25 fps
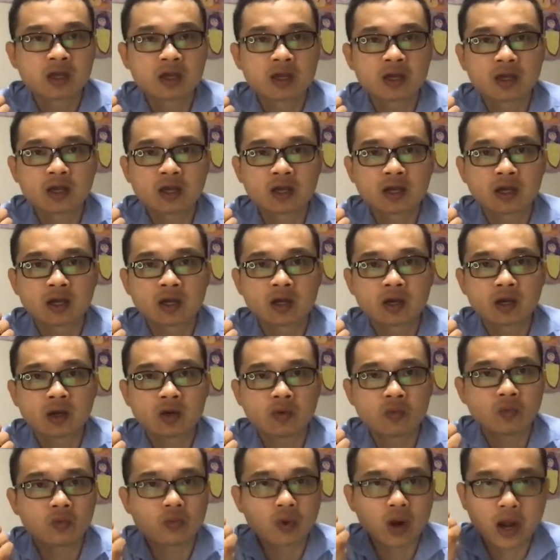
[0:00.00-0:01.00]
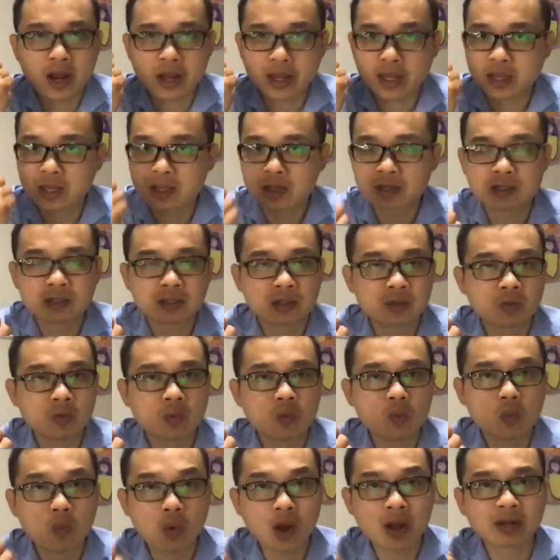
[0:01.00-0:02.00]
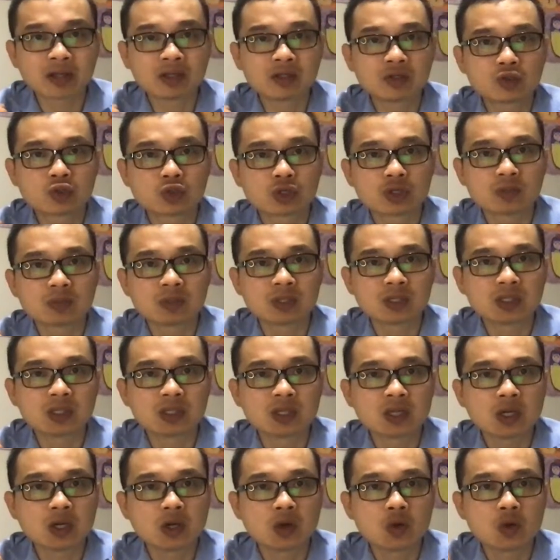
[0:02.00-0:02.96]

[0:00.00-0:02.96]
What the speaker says: I get her one treatment